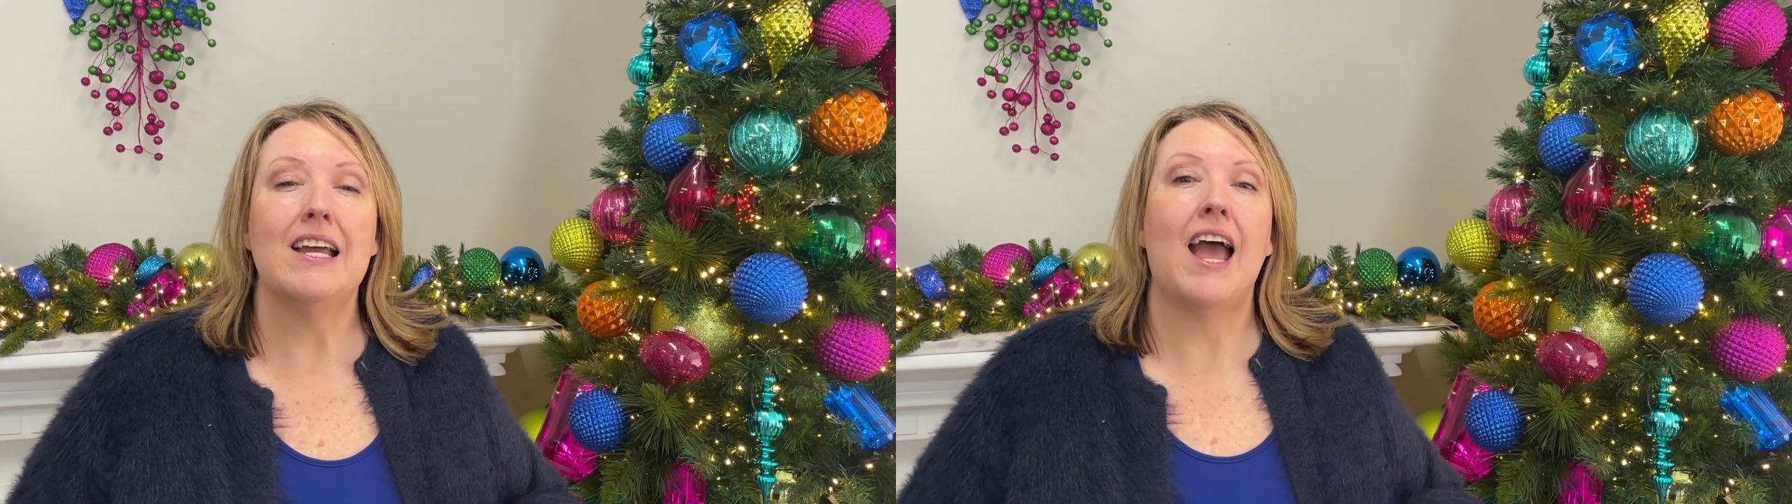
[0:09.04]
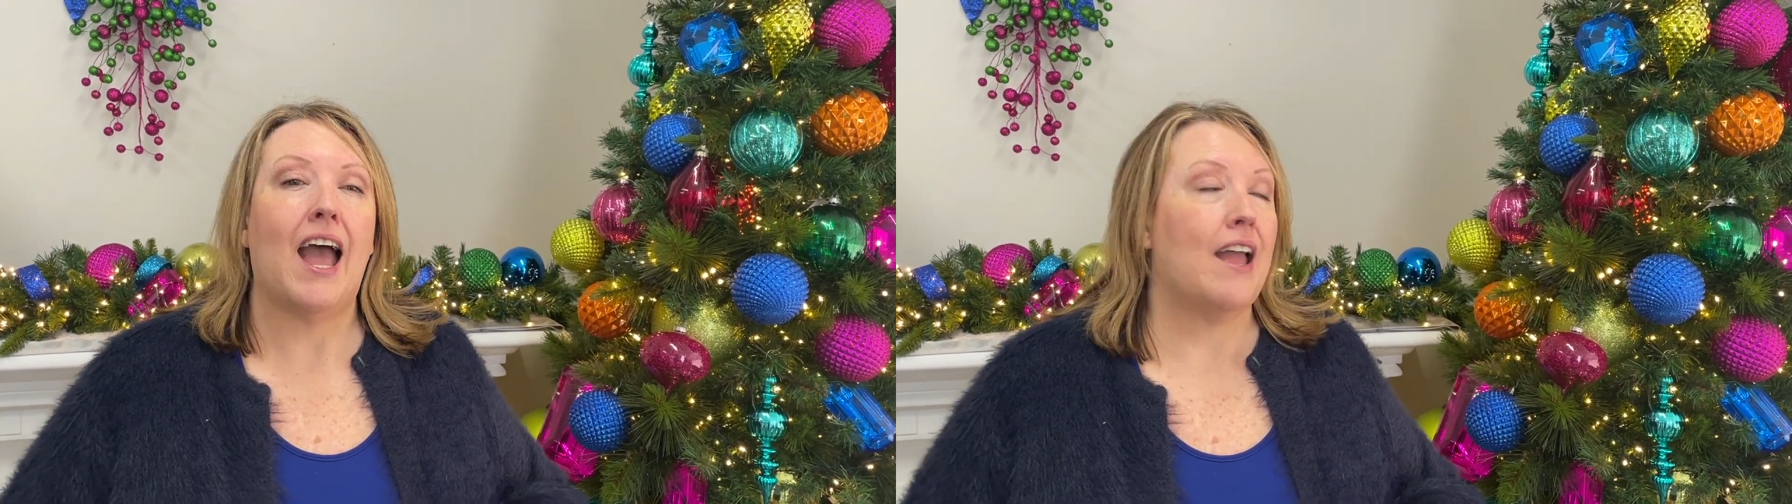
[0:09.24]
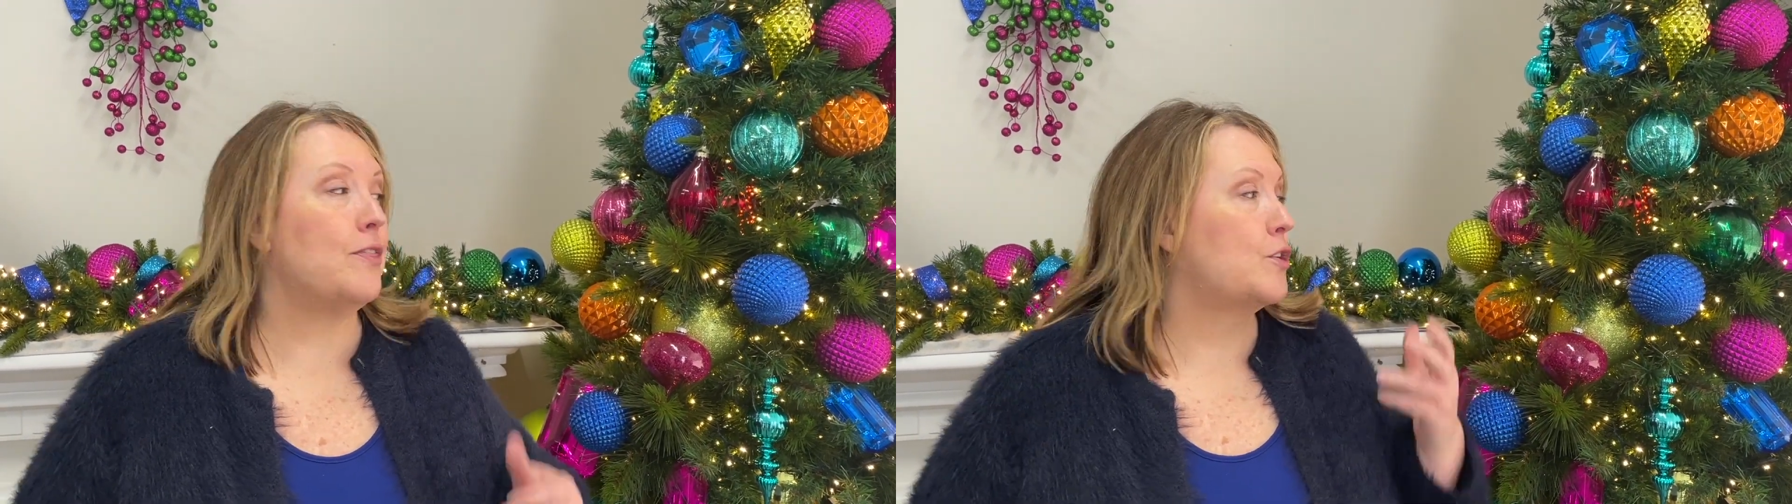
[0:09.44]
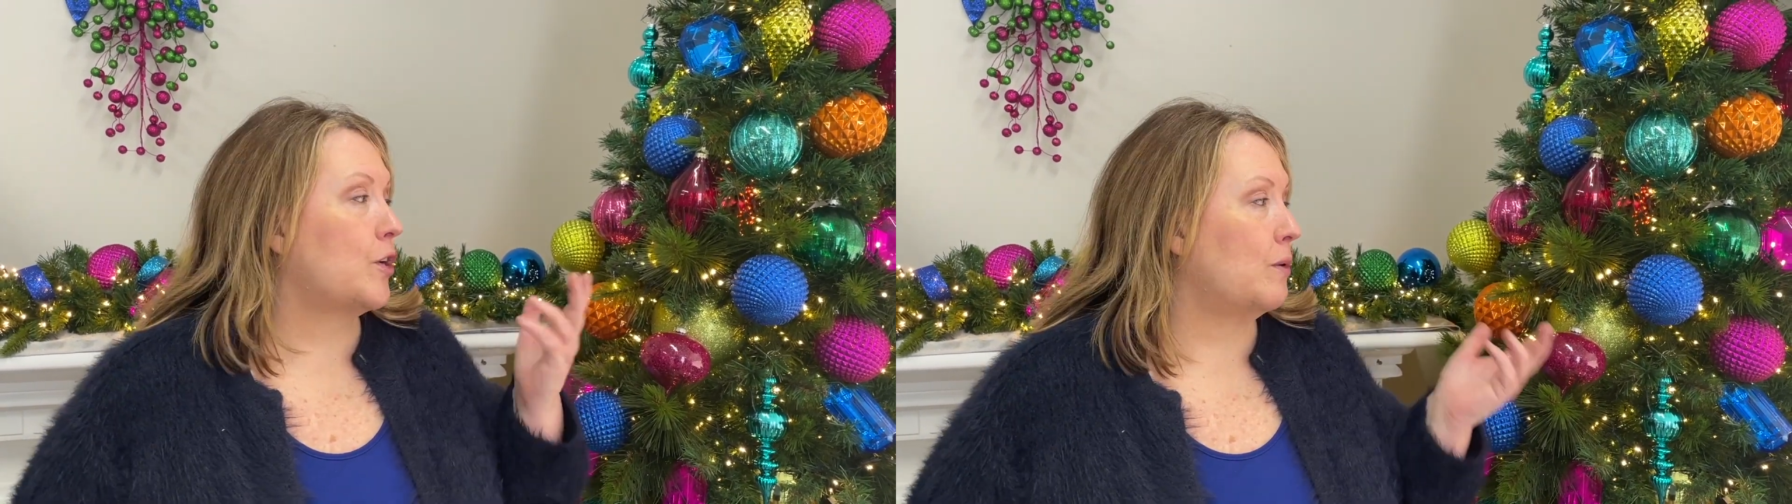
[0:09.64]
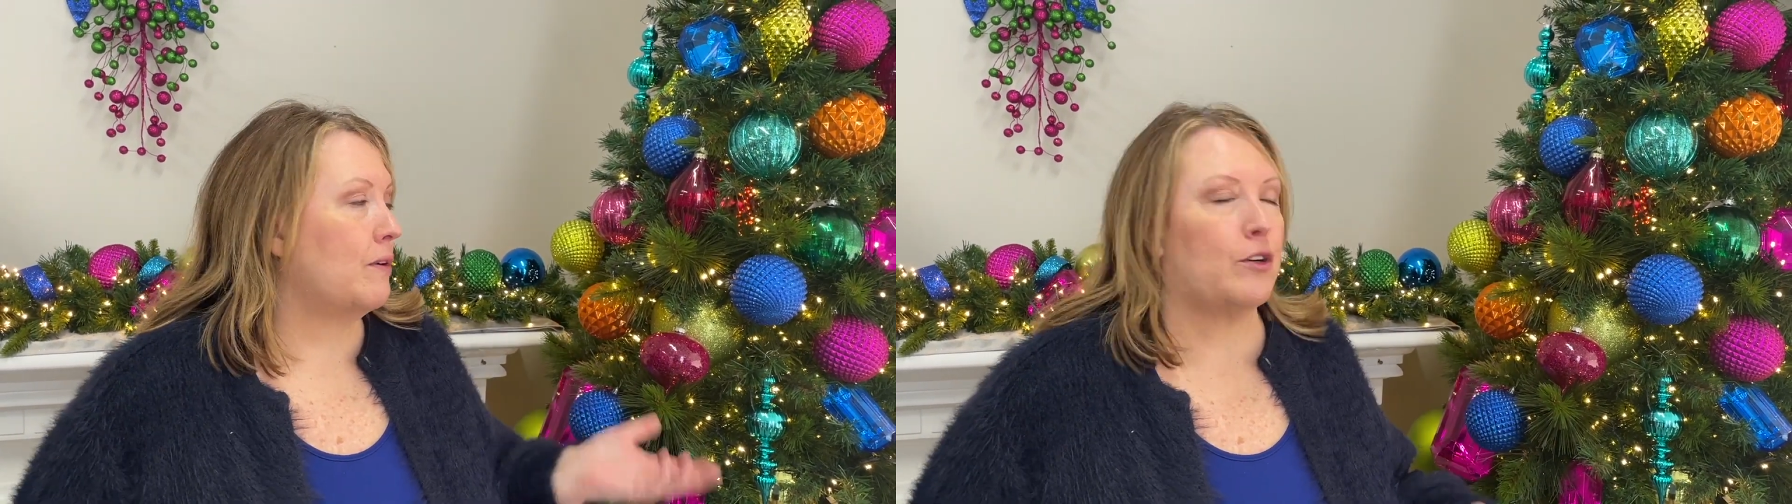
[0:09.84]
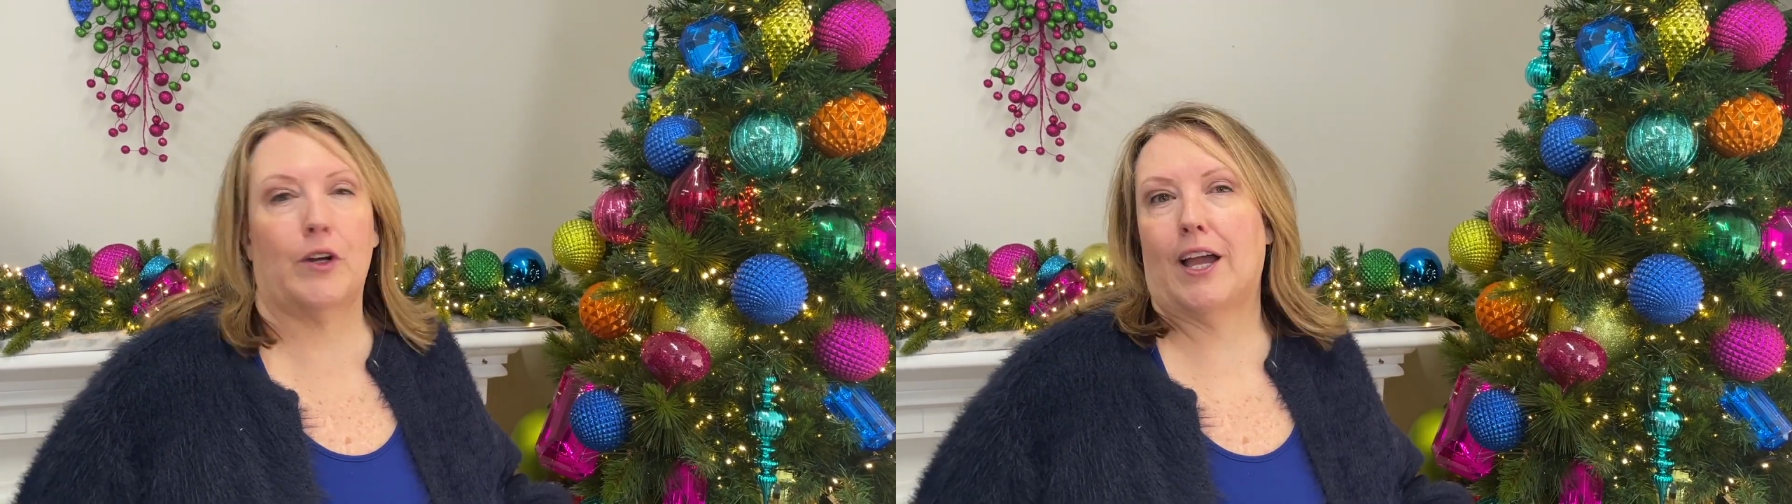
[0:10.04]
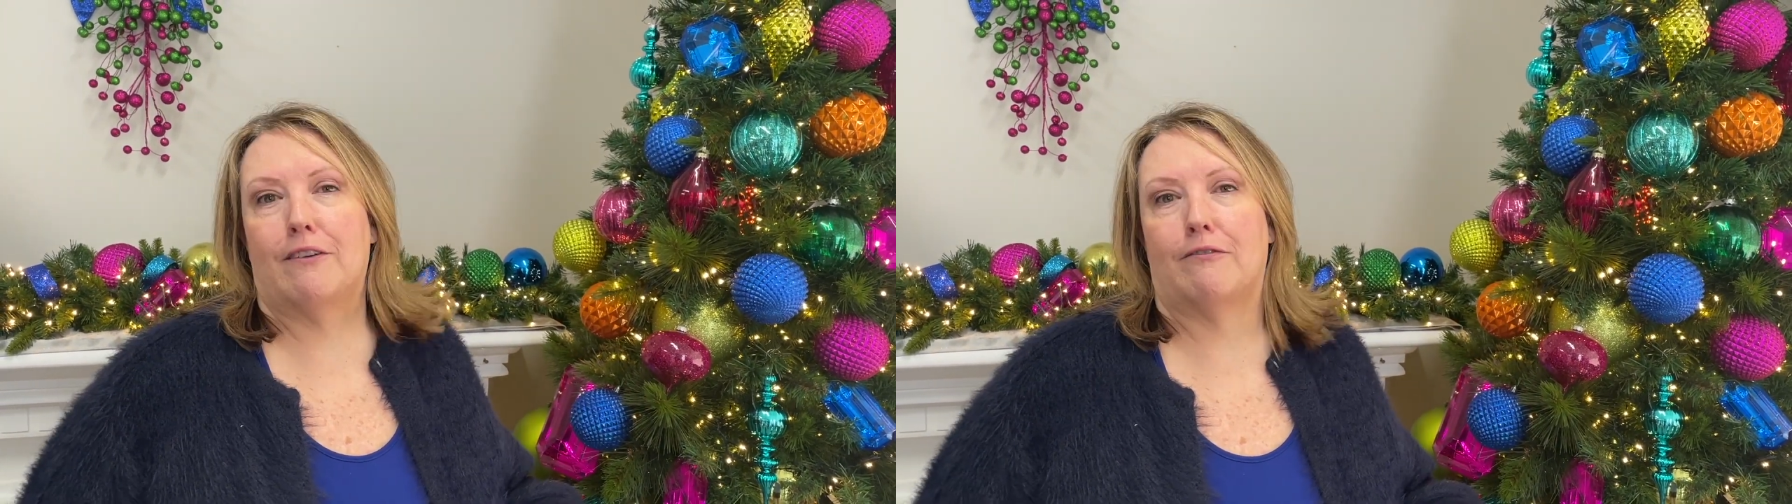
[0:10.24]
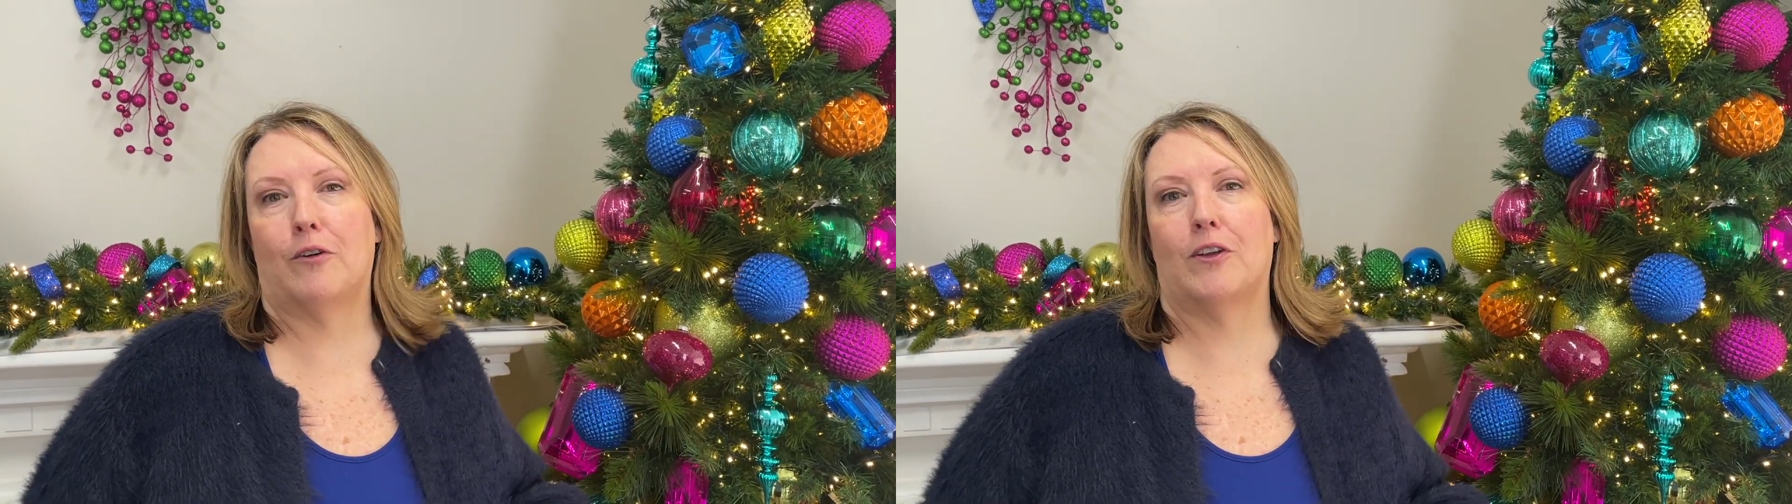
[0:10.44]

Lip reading: and the tree we've created for